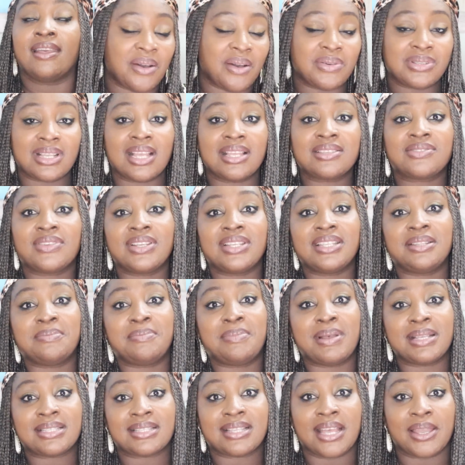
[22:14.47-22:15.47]
I was answering the
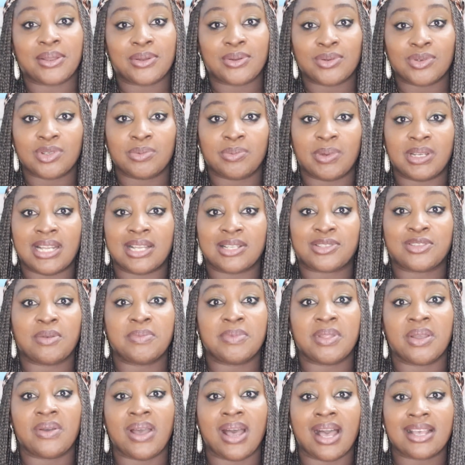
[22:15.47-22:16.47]
best I could, but there are
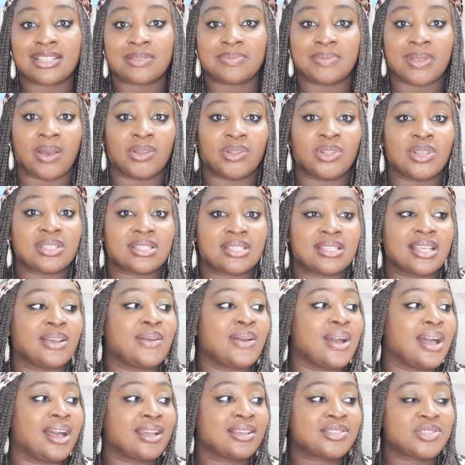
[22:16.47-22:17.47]
some that will ask me. I'll just say,
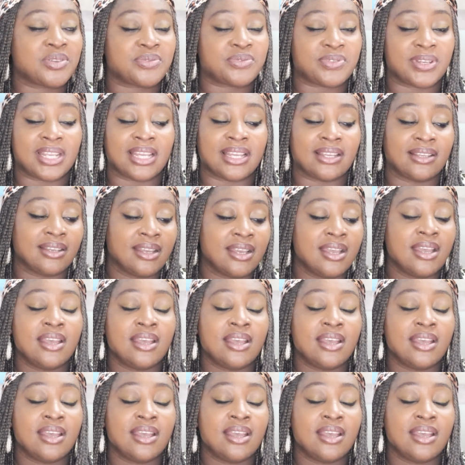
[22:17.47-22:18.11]
go and ask your father.